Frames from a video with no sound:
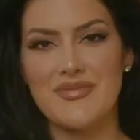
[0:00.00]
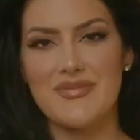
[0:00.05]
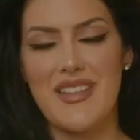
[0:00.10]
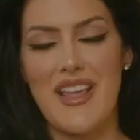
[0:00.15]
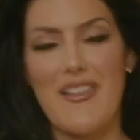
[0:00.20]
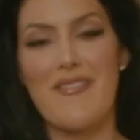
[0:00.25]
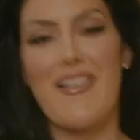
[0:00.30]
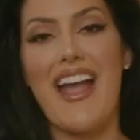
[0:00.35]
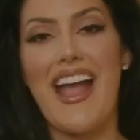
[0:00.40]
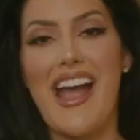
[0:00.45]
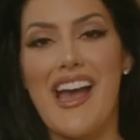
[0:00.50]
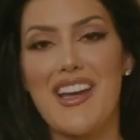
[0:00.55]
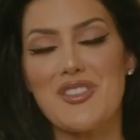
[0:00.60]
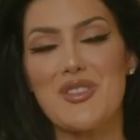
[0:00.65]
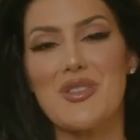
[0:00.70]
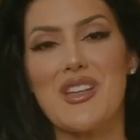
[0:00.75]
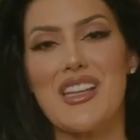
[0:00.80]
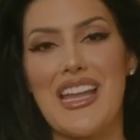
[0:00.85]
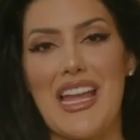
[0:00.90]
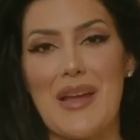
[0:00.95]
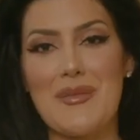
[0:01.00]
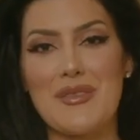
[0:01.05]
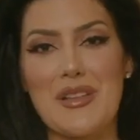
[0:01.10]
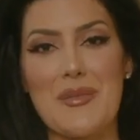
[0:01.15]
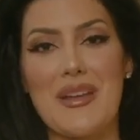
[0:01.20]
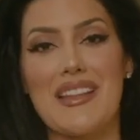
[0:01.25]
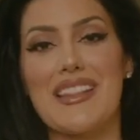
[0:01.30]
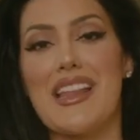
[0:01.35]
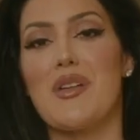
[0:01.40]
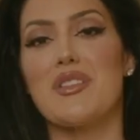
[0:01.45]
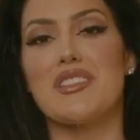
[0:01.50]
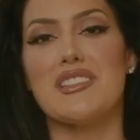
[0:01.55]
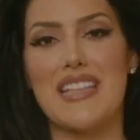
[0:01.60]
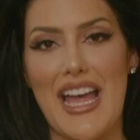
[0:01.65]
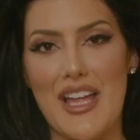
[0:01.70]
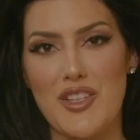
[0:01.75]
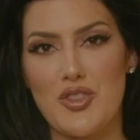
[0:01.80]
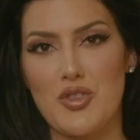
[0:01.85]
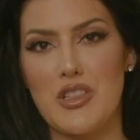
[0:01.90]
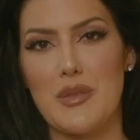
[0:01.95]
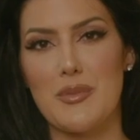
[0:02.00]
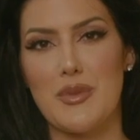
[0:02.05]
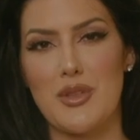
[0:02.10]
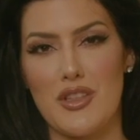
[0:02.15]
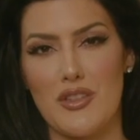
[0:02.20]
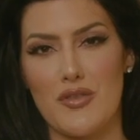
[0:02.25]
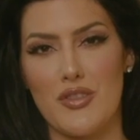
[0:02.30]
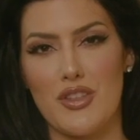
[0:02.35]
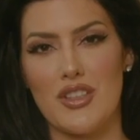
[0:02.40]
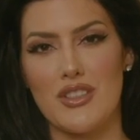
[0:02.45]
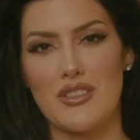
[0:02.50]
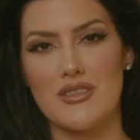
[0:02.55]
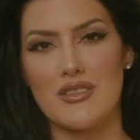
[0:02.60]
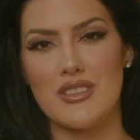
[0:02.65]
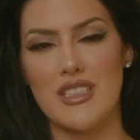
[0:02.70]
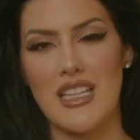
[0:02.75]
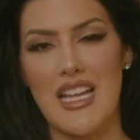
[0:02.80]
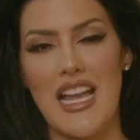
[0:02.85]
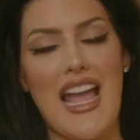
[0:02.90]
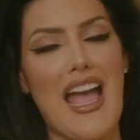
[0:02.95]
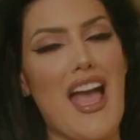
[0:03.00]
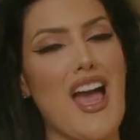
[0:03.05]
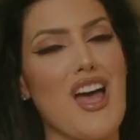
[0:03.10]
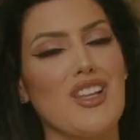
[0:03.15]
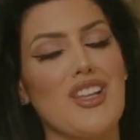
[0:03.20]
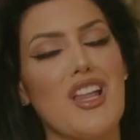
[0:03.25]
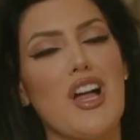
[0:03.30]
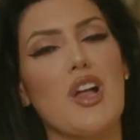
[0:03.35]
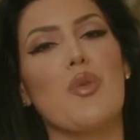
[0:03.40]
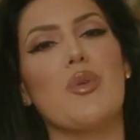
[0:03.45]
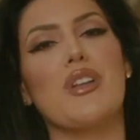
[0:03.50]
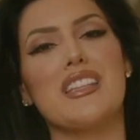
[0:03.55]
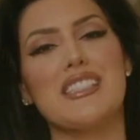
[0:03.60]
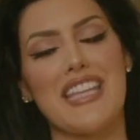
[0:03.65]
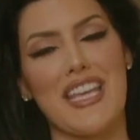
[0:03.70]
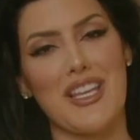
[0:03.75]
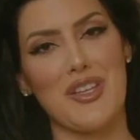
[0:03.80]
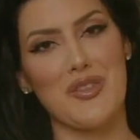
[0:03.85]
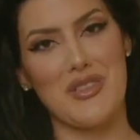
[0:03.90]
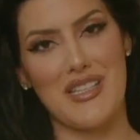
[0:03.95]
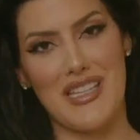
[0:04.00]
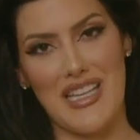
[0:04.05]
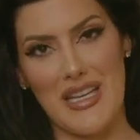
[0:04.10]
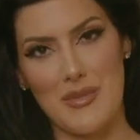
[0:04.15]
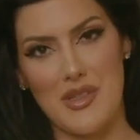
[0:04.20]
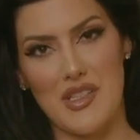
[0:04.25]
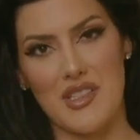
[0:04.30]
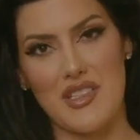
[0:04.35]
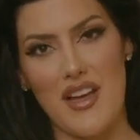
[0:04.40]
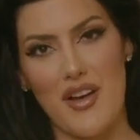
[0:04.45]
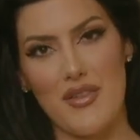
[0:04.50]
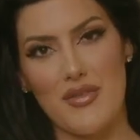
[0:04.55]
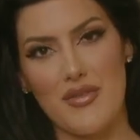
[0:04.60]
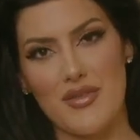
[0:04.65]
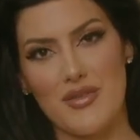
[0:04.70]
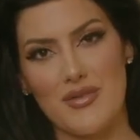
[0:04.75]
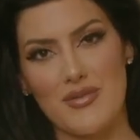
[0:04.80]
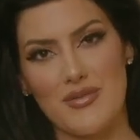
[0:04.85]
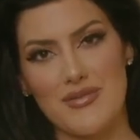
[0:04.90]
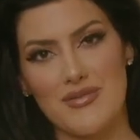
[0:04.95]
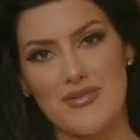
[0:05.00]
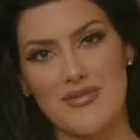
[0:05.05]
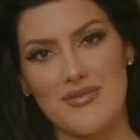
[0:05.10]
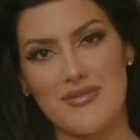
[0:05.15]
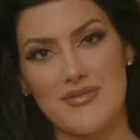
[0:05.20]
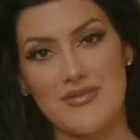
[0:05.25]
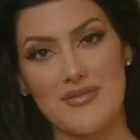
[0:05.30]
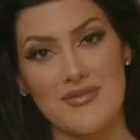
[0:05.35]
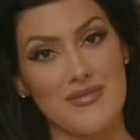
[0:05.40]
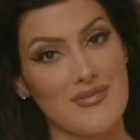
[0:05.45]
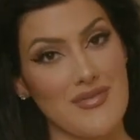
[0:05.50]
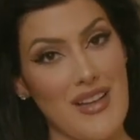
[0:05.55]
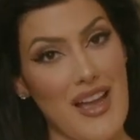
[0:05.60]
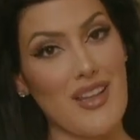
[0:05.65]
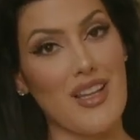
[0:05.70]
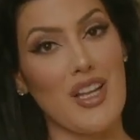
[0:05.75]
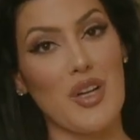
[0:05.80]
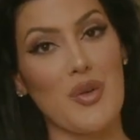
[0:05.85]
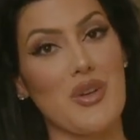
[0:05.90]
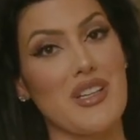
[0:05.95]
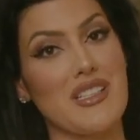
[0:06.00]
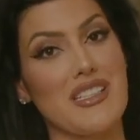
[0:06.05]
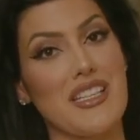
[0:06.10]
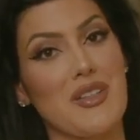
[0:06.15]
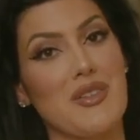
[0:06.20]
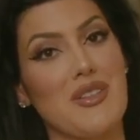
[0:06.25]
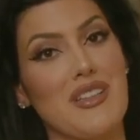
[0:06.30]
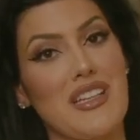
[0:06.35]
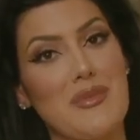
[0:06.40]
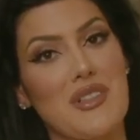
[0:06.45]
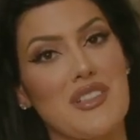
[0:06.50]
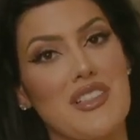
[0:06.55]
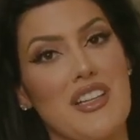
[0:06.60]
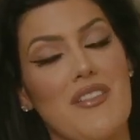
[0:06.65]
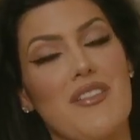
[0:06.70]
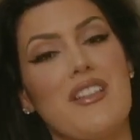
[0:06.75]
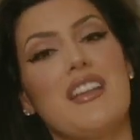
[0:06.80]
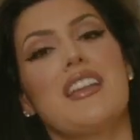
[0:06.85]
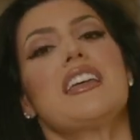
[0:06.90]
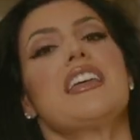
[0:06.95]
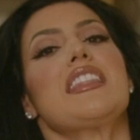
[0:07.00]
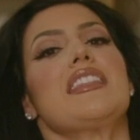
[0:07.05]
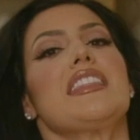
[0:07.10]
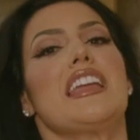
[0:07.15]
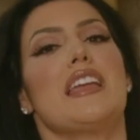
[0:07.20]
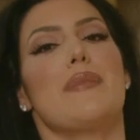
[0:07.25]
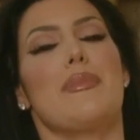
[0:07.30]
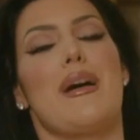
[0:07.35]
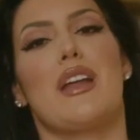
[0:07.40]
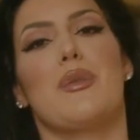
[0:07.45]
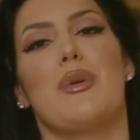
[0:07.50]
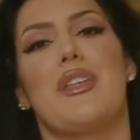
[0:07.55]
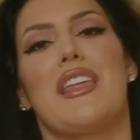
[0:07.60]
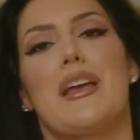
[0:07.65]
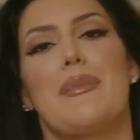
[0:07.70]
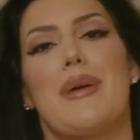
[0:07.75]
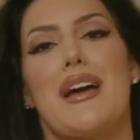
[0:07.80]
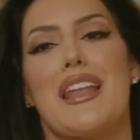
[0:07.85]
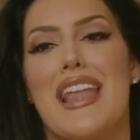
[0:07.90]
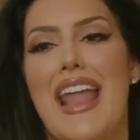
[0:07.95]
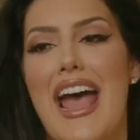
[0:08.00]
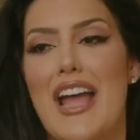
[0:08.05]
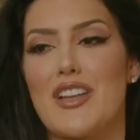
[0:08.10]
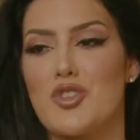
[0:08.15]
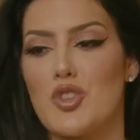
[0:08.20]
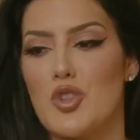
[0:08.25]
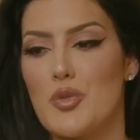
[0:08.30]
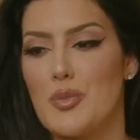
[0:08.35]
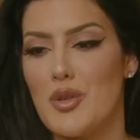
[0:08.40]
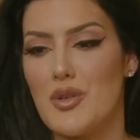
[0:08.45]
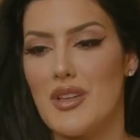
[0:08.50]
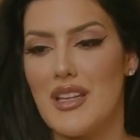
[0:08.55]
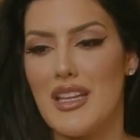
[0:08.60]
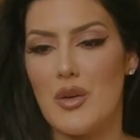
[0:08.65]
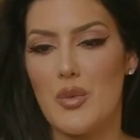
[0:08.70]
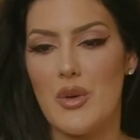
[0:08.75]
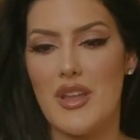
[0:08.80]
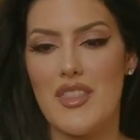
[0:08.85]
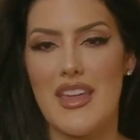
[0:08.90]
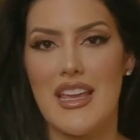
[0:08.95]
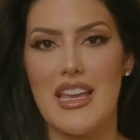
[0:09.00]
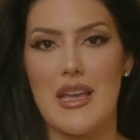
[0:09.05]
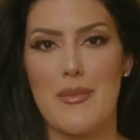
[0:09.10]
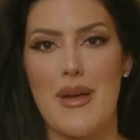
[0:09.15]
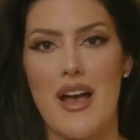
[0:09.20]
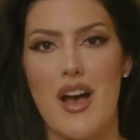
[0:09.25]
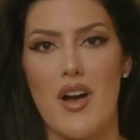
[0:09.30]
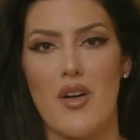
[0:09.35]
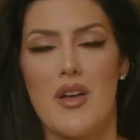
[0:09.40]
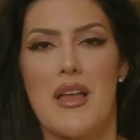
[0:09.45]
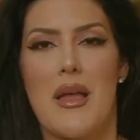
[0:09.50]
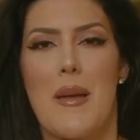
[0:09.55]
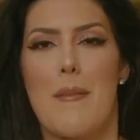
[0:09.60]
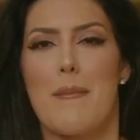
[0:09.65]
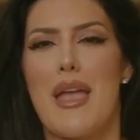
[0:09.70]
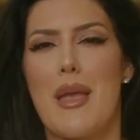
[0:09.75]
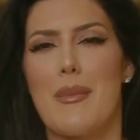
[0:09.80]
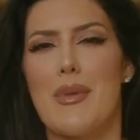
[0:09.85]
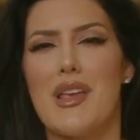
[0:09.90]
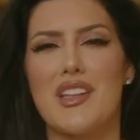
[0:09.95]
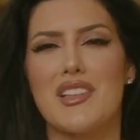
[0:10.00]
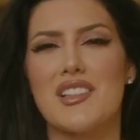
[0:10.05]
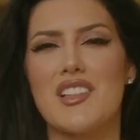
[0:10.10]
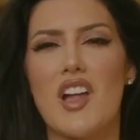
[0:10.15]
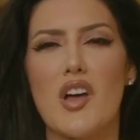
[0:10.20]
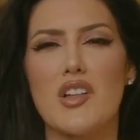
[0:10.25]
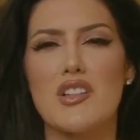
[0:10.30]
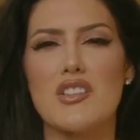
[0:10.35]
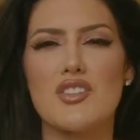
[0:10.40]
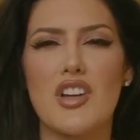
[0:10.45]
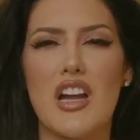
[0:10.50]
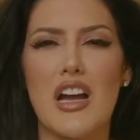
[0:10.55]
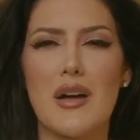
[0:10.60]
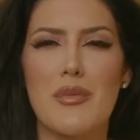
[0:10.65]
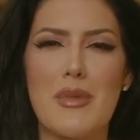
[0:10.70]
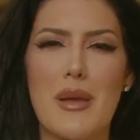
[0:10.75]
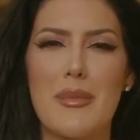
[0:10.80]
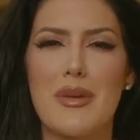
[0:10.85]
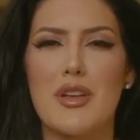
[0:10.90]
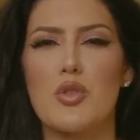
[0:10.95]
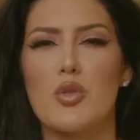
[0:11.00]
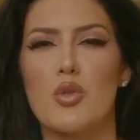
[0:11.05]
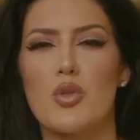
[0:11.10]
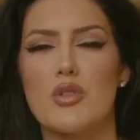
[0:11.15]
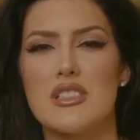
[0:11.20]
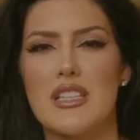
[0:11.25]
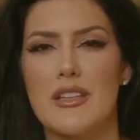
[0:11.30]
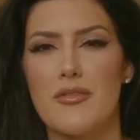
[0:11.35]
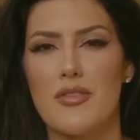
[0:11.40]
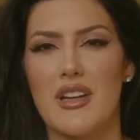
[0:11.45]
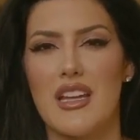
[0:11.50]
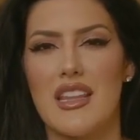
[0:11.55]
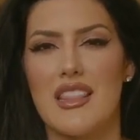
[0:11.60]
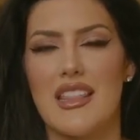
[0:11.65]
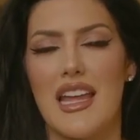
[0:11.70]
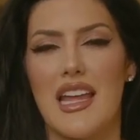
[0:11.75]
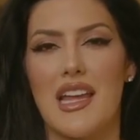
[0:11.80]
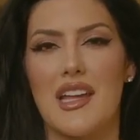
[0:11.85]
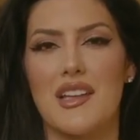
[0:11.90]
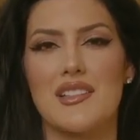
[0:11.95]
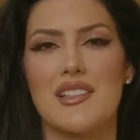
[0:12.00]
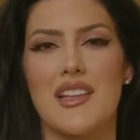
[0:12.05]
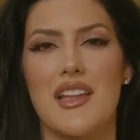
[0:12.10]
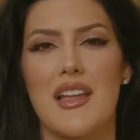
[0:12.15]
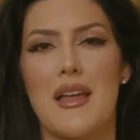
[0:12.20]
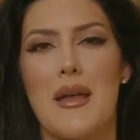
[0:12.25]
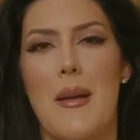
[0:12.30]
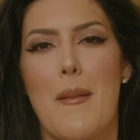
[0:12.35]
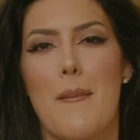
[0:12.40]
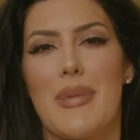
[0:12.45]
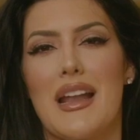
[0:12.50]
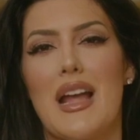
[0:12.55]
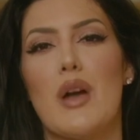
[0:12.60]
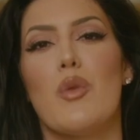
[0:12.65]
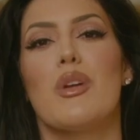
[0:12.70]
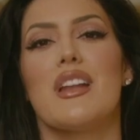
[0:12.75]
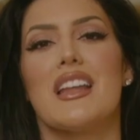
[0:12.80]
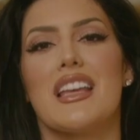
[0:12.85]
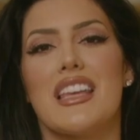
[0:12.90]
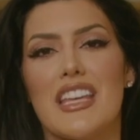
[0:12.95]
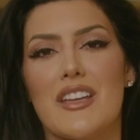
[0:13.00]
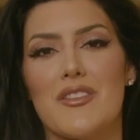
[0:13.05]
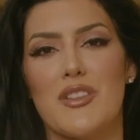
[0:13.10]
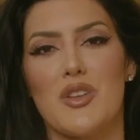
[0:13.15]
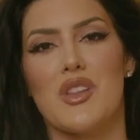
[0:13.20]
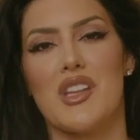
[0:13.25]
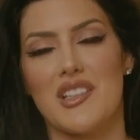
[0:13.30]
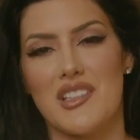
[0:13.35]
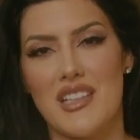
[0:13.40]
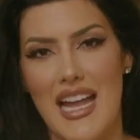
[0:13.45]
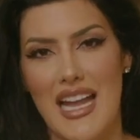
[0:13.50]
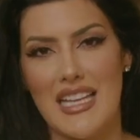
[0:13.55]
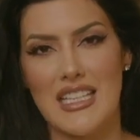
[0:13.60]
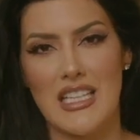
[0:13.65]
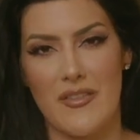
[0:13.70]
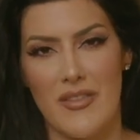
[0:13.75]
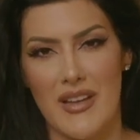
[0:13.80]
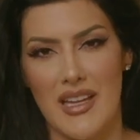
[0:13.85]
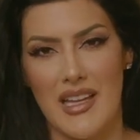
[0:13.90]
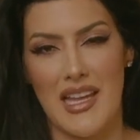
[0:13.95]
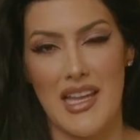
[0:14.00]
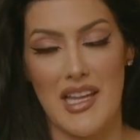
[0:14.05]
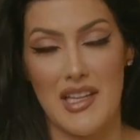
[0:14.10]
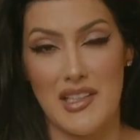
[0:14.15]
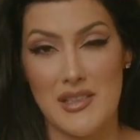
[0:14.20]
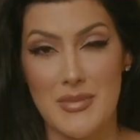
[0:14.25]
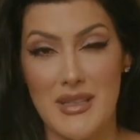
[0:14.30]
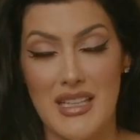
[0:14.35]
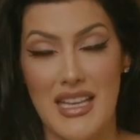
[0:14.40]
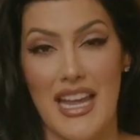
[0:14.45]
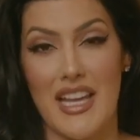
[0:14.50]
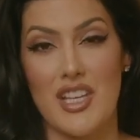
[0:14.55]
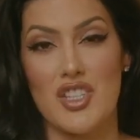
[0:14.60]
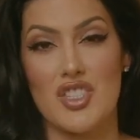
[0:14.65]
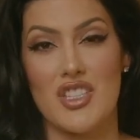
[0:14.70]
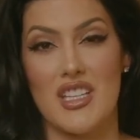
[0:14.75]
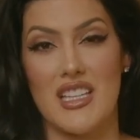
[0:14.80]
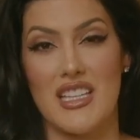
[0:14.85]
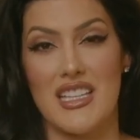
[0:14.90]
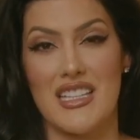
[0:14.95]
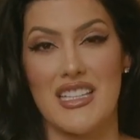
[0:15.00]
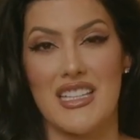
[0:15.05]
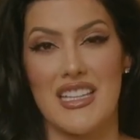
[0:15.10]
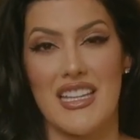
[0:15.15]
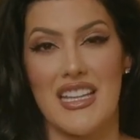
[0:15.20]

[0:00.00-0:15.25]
If I asked you to name something that was naturally beautiful, how long would it take you to name yourself? How long would it take you to name yourself? Think about it. We think about natural beauty. We think about maybe a salt scrub, maybe cruelty-free things. But I want to give you the scientific explanation